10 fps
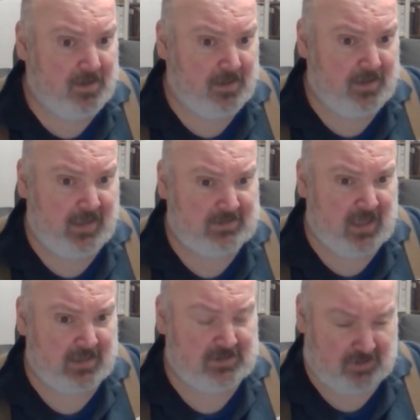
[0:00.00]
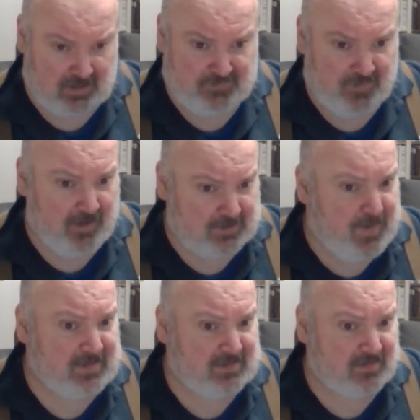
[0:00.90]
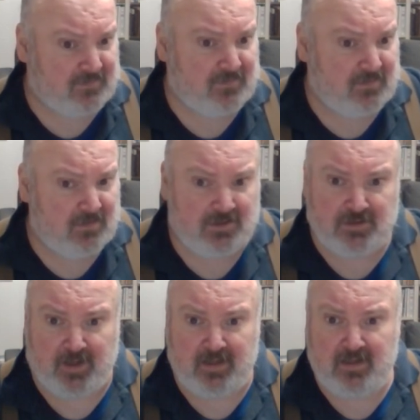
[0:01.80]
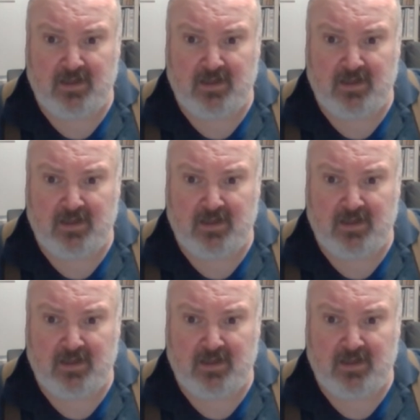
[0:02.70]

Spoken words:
It's very expensive to do it.